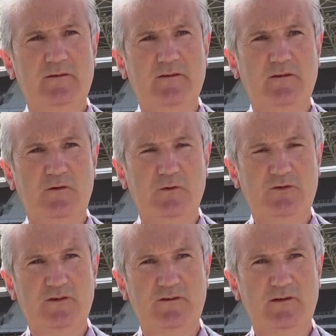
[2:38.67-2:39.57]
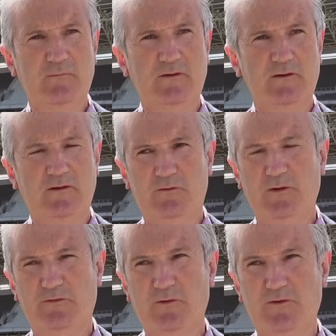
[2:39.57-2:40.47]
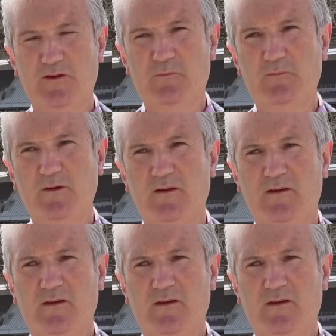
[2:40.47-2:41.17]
the coaching the team in, in 2014 when we